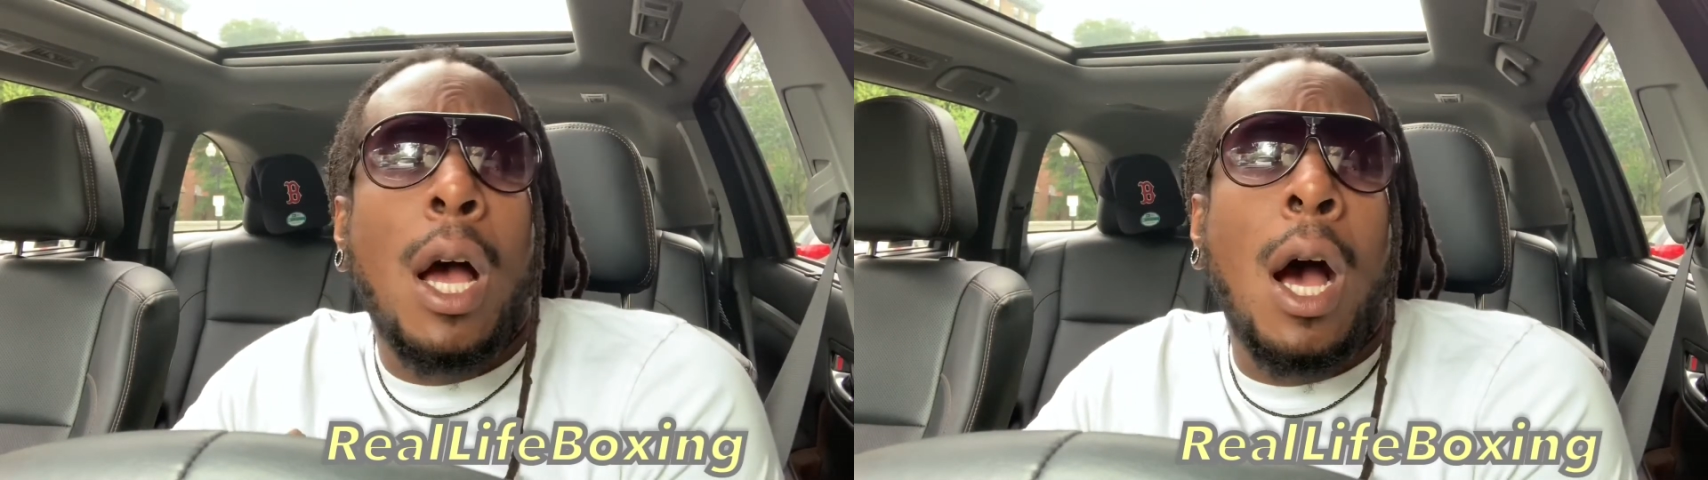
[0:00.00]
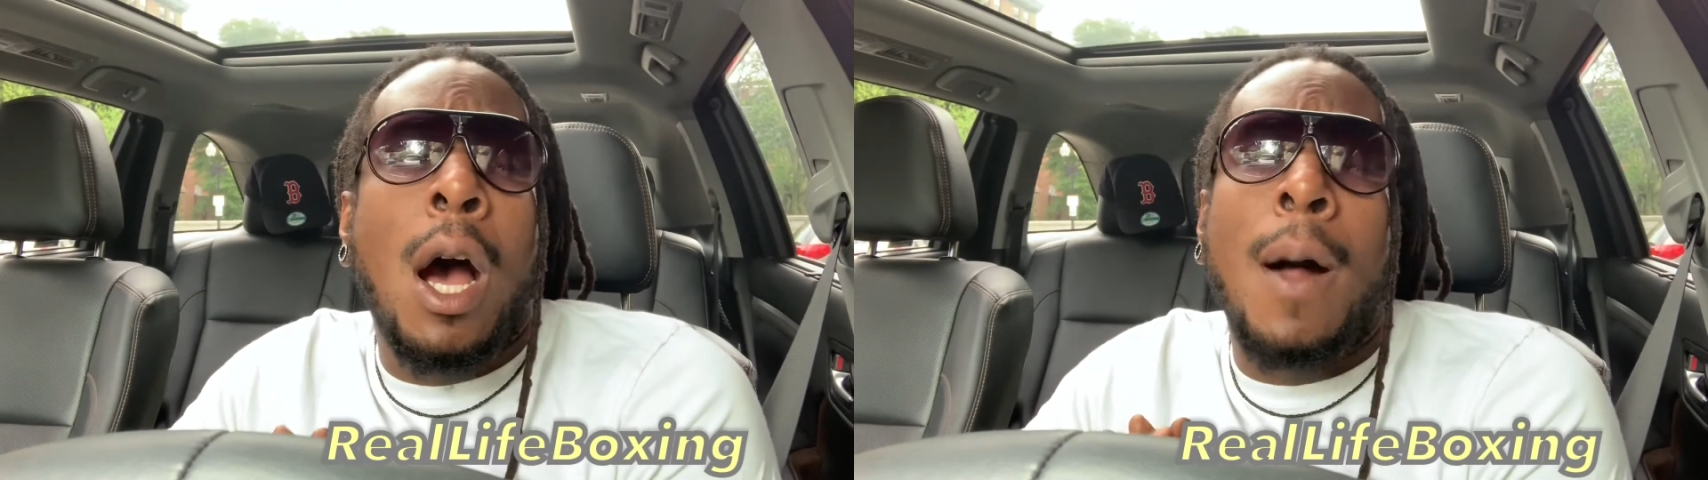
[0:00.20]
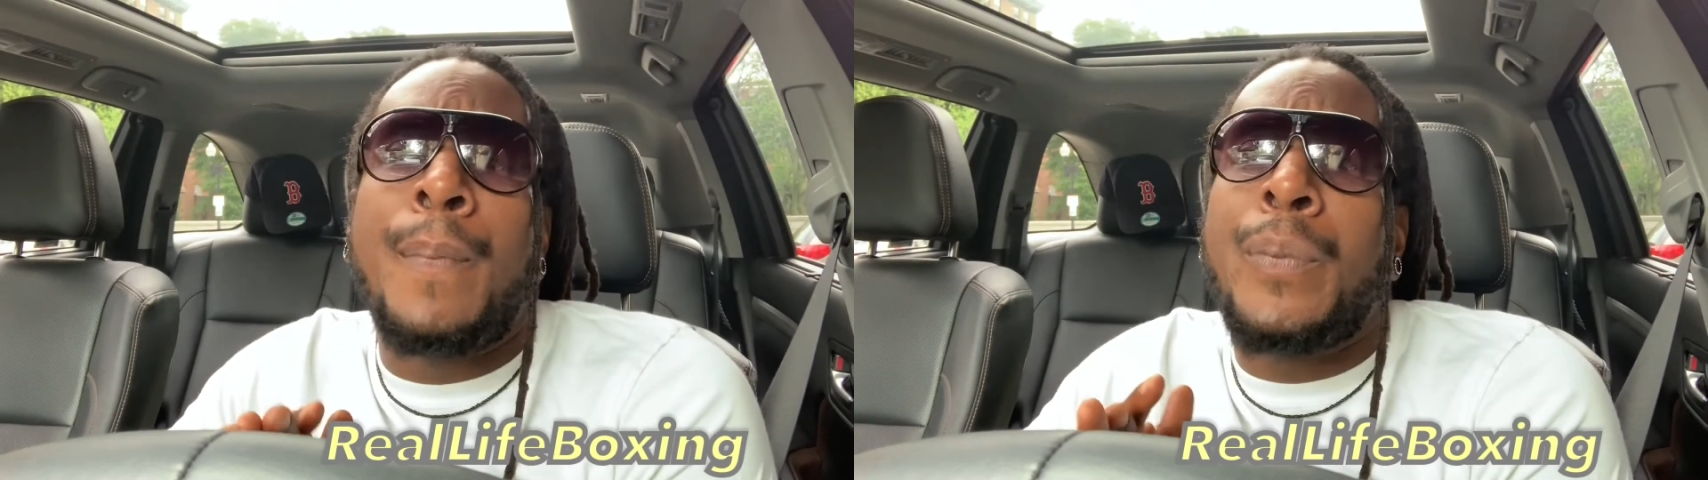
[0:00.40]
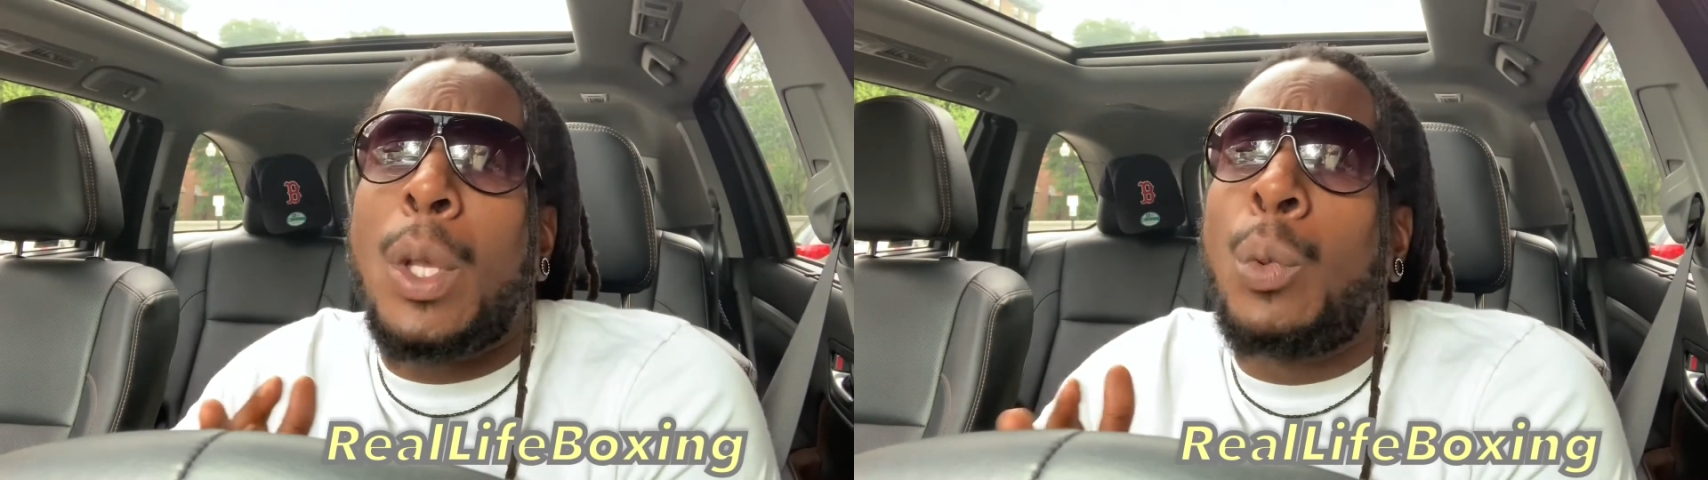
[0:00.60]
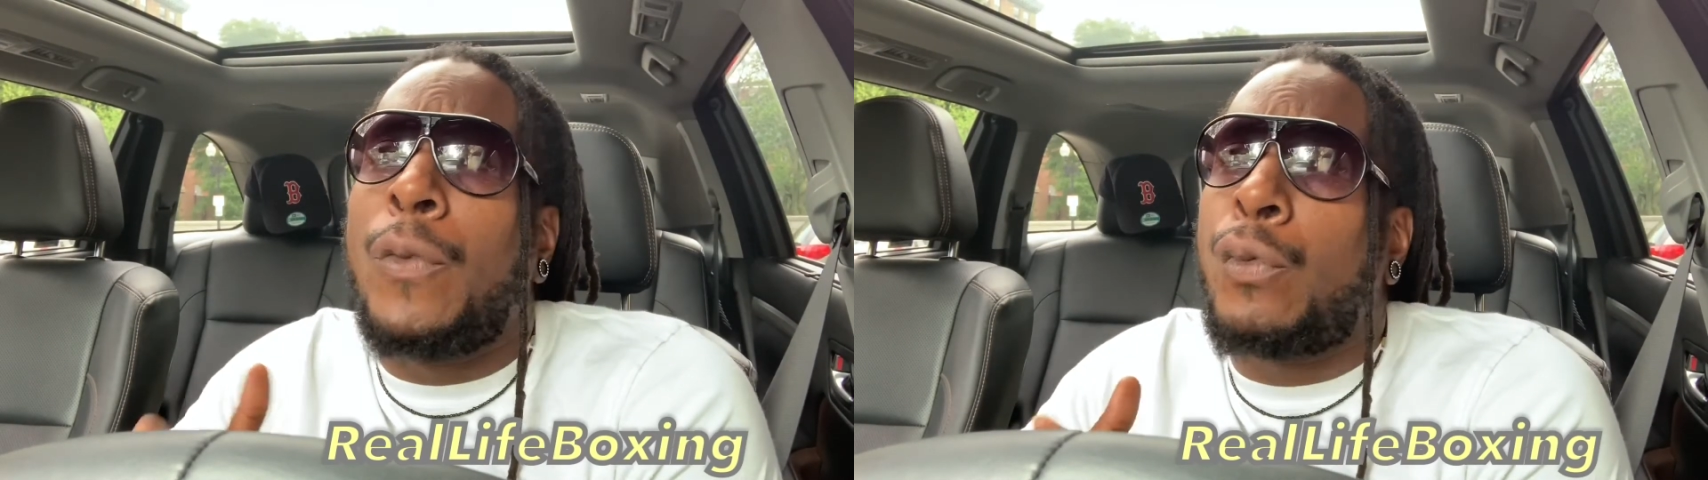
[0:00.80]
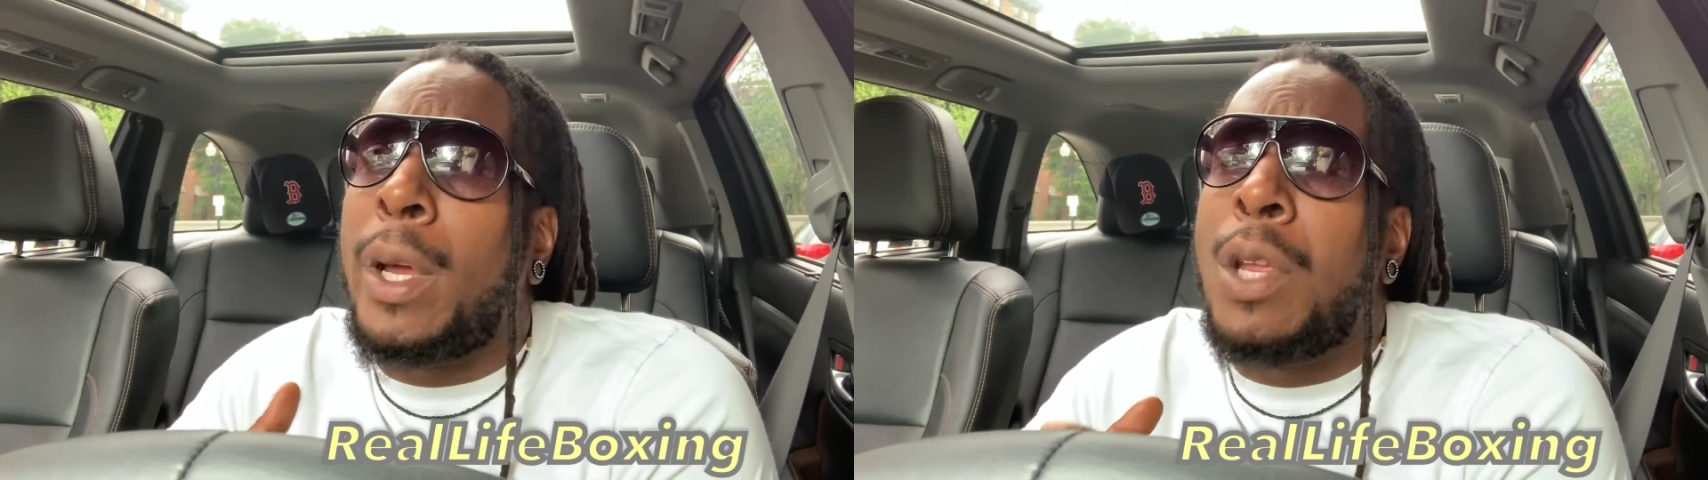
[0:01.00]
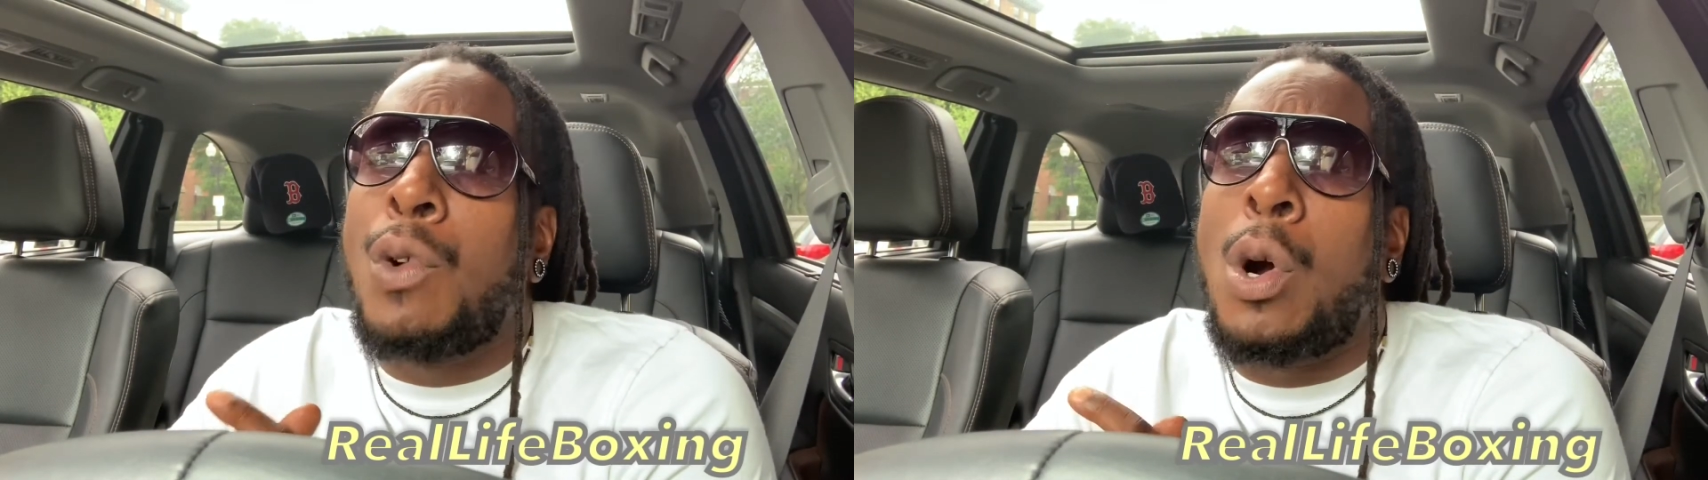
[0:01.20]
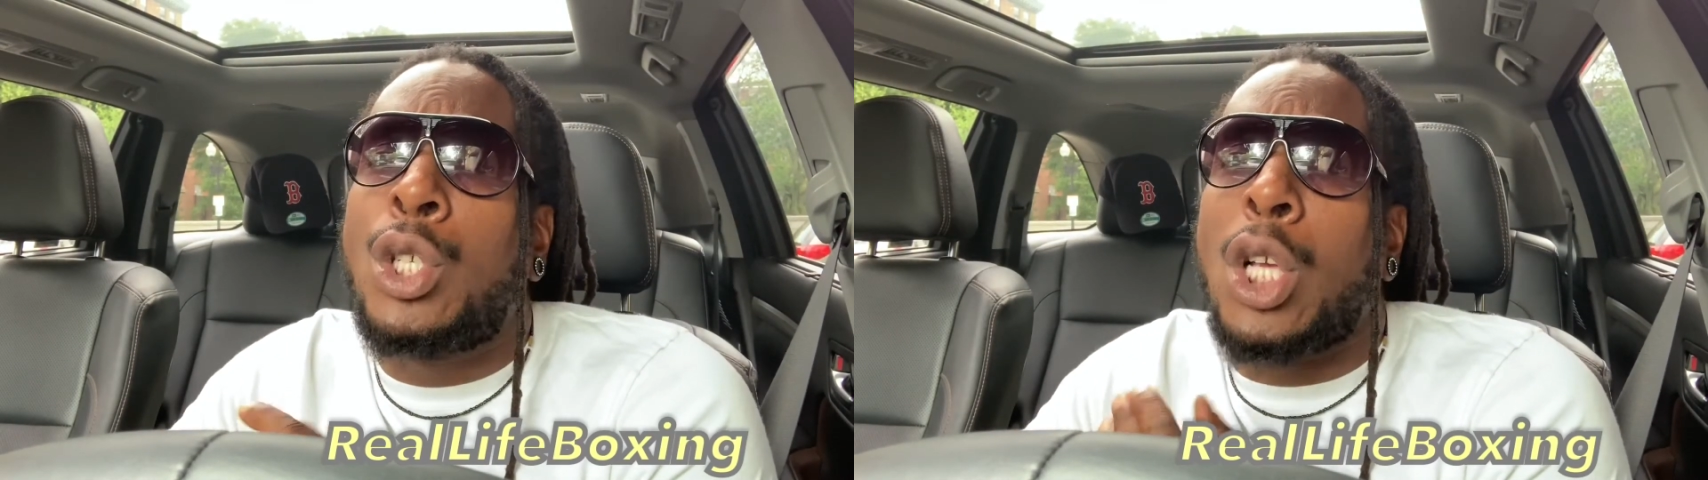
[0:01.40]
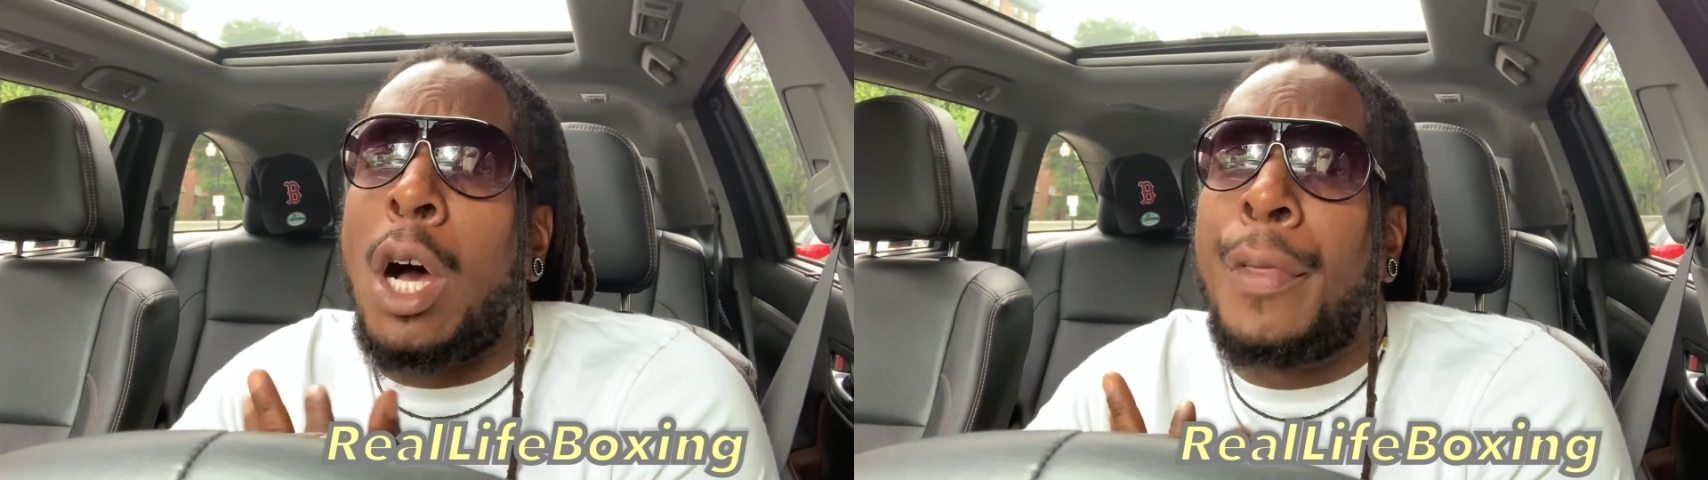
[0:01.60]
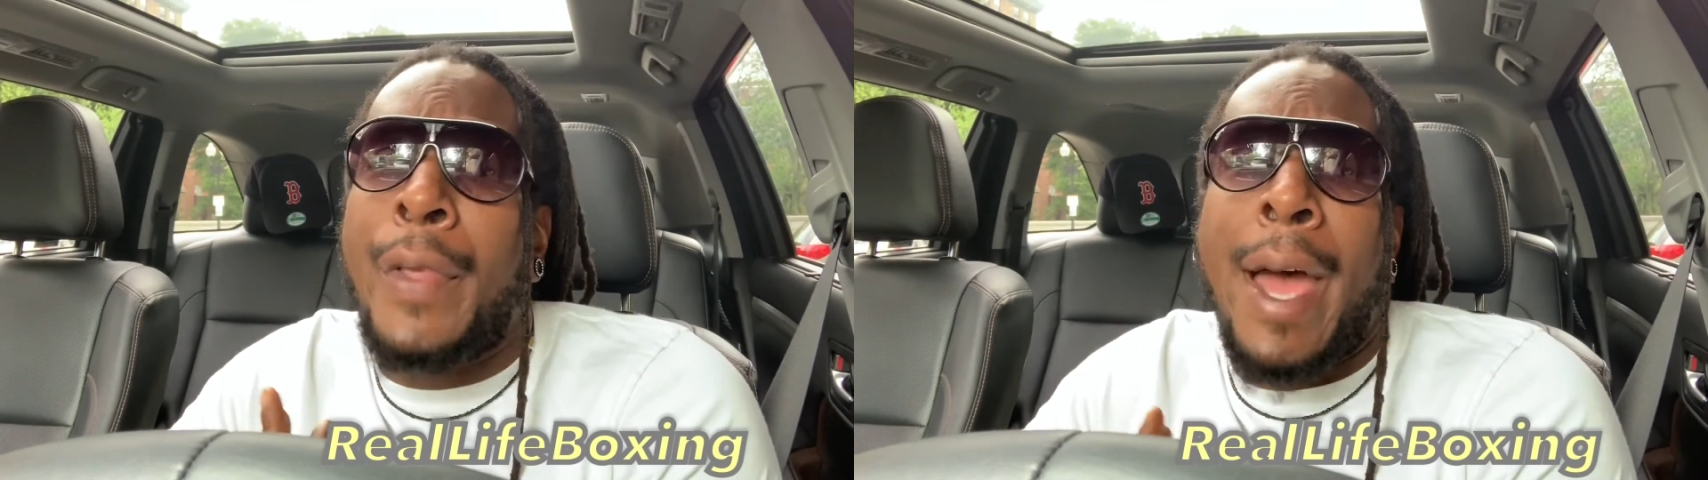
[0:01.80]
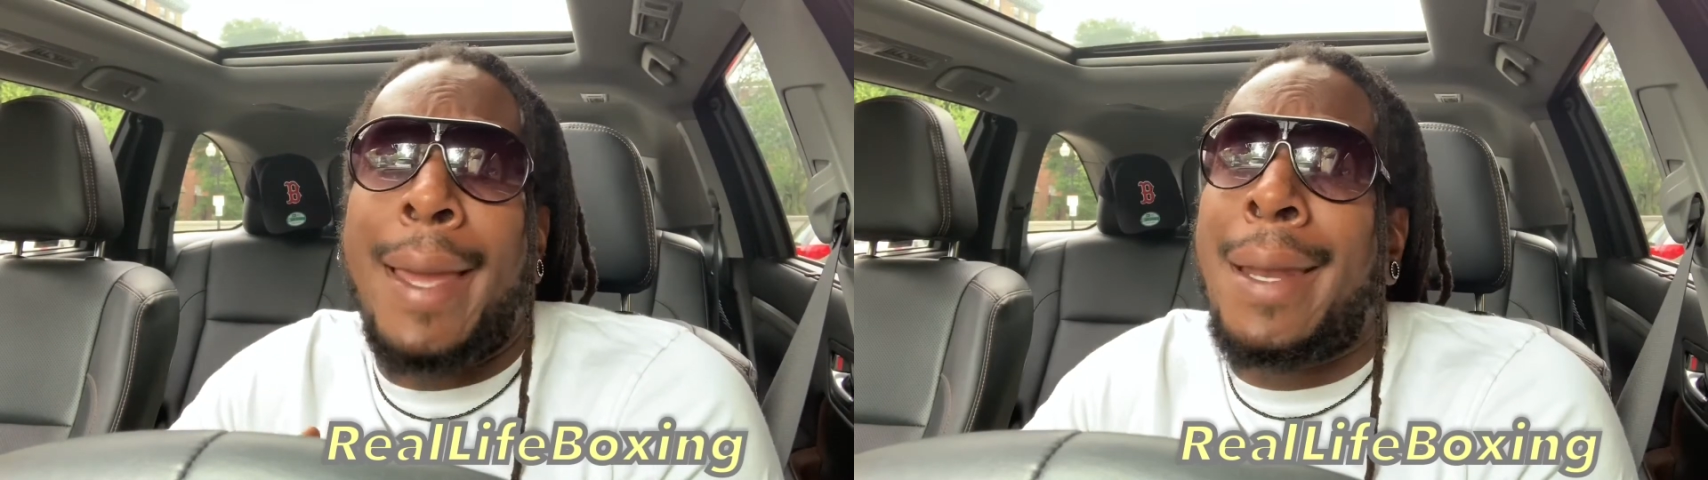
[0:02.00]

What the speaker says: with Freddie Roach on that,